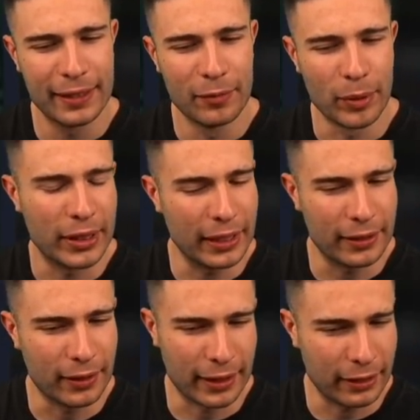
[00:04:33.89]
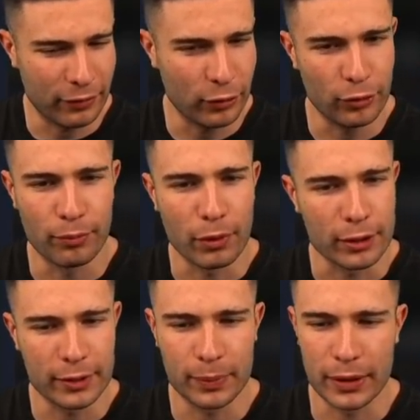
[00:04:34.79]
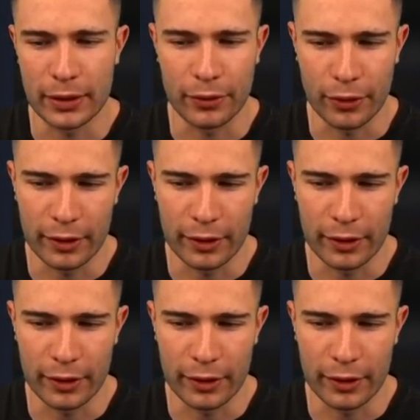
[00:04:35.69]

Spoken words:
But they, like, if you do multiple in a row,